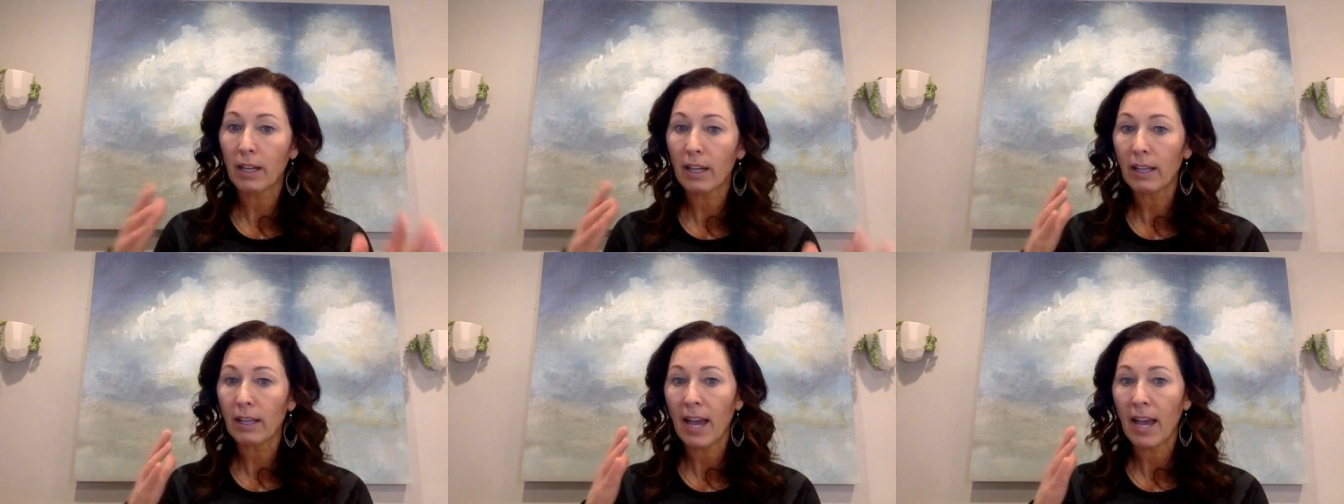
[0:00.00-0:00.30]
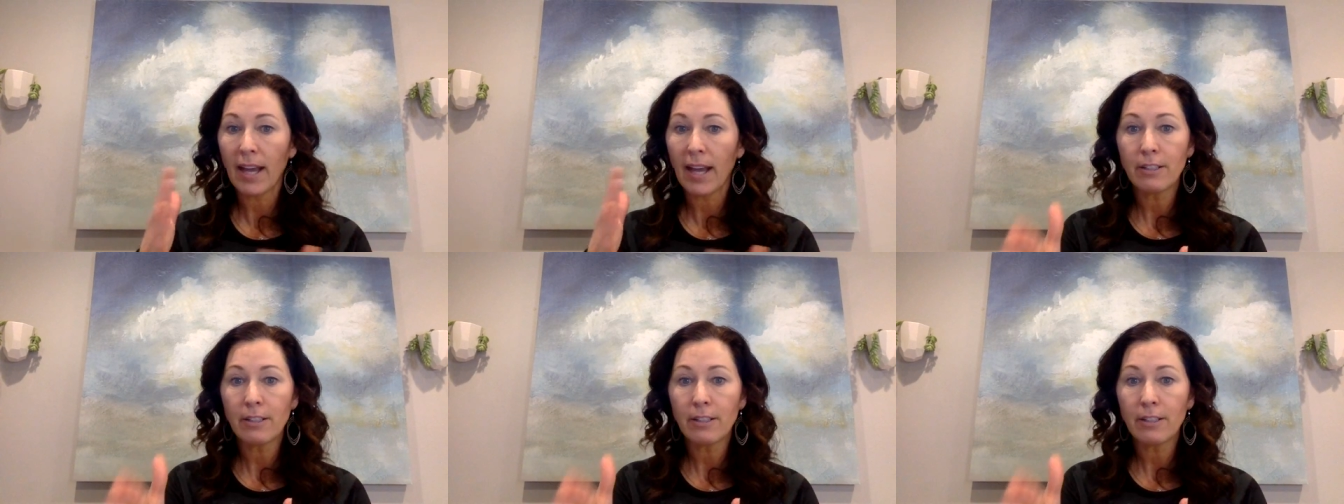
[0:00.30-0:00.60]

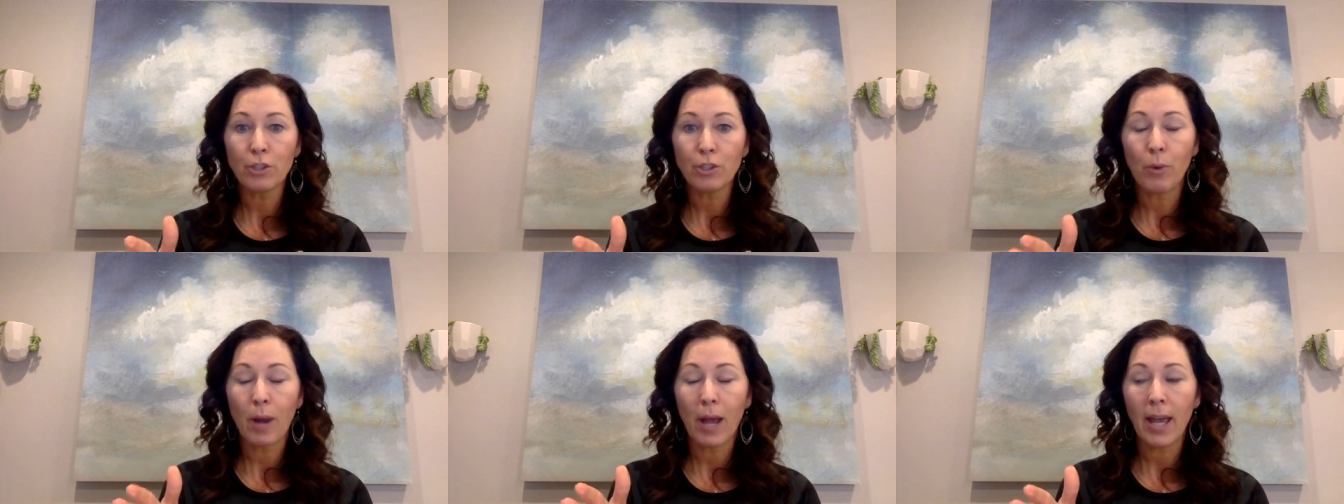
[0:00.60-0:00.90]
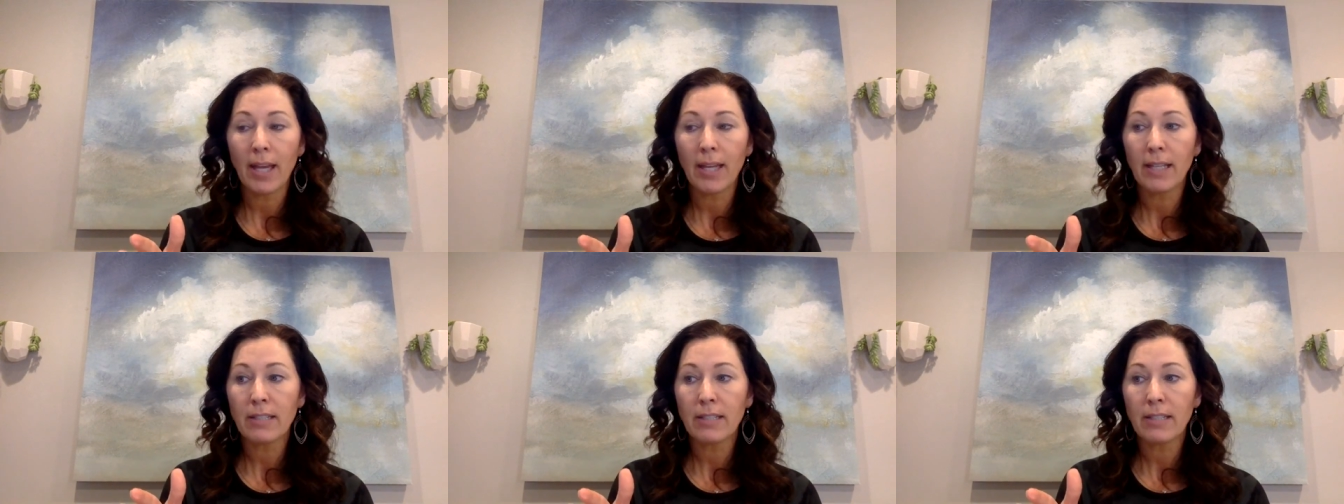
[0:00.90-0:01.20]
headed your
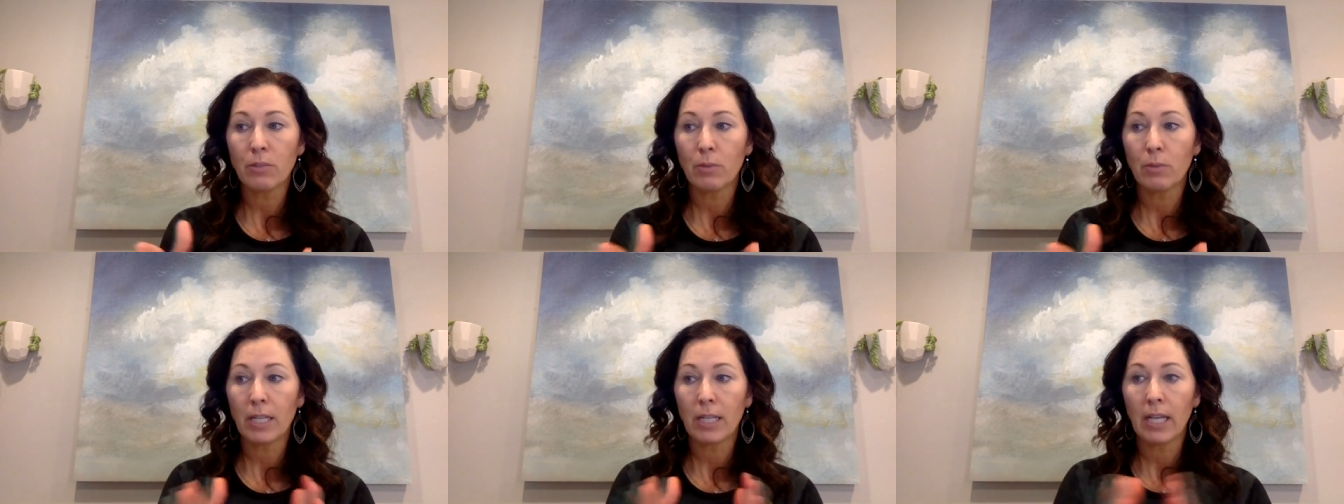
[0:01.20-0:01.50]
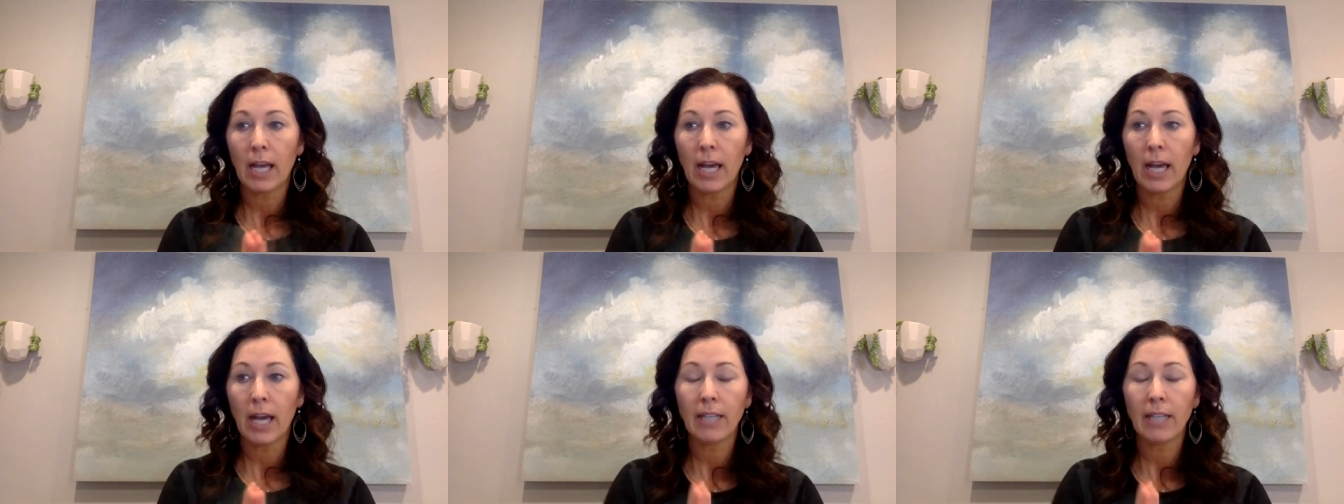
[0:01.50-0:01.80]
way, so we can
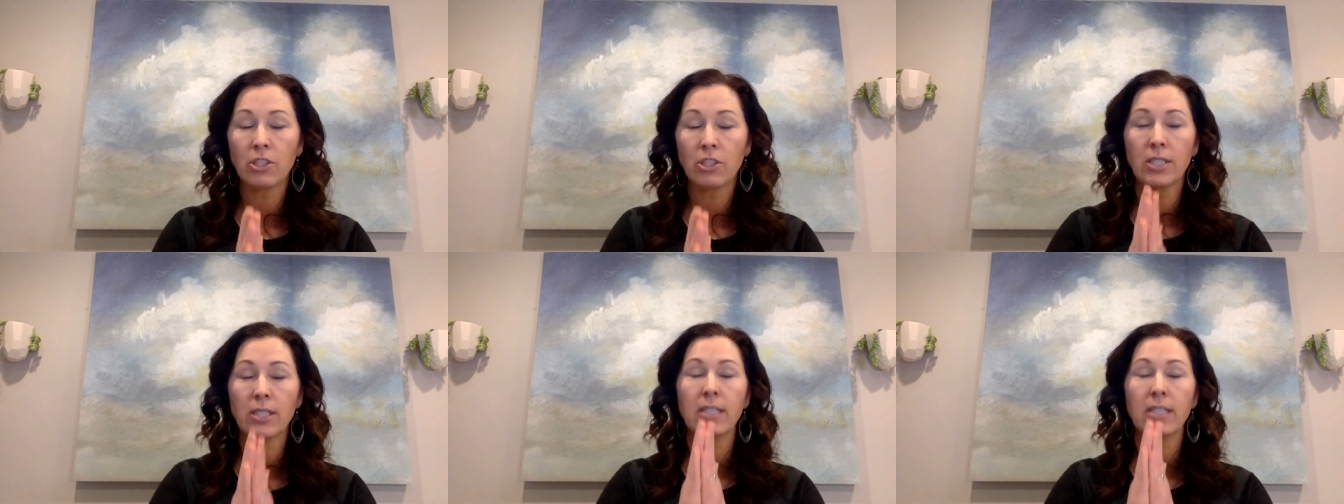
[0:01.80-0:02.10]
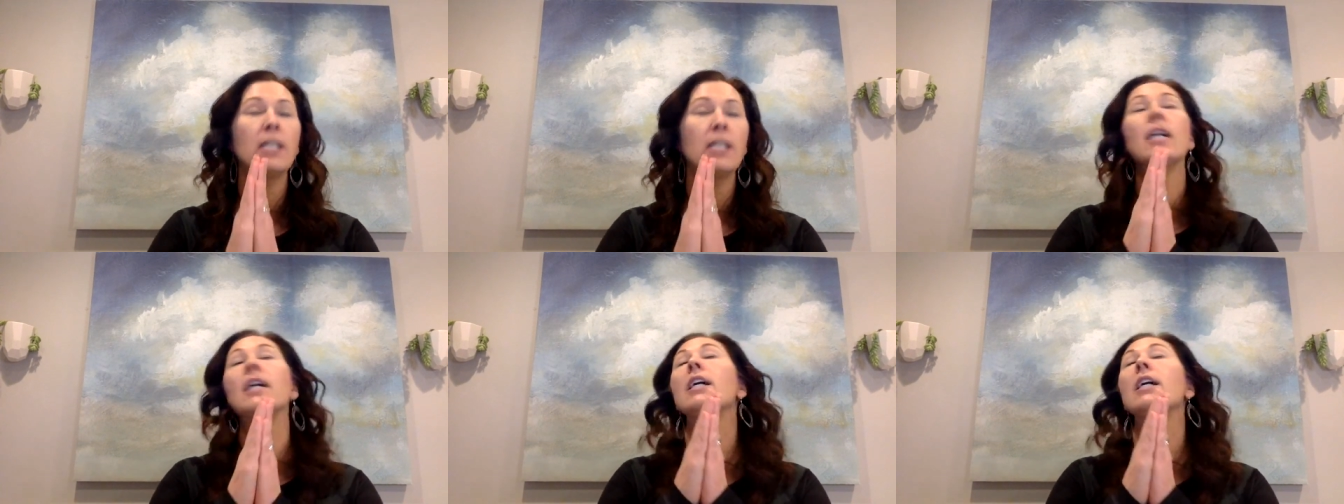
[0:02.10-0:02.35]
kind of just